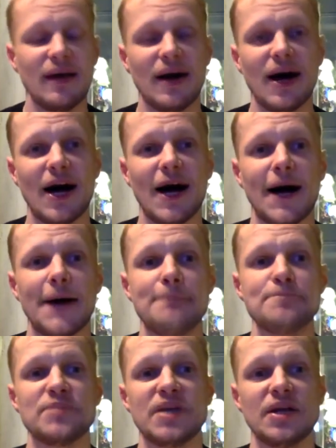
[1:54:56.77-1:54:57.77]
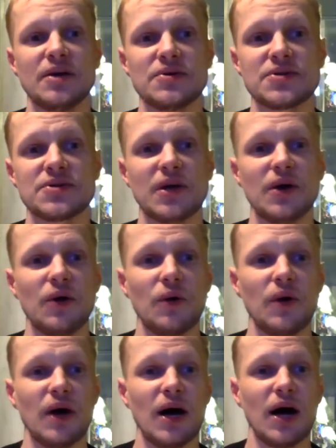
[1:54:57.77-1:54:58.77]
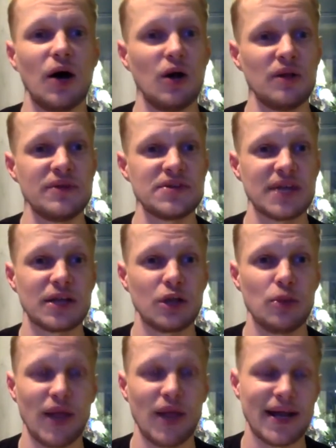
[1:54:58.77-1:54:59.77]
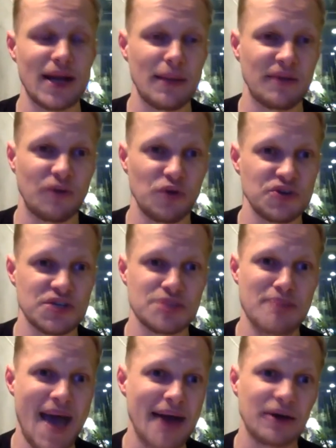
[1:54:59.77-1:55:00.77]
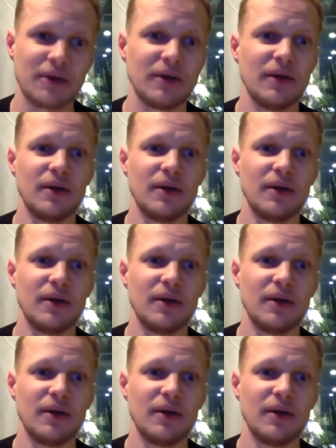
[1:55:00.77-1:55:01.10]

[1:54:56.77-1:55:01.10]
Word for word: um, you know, so uh, all of these like global economic forces matter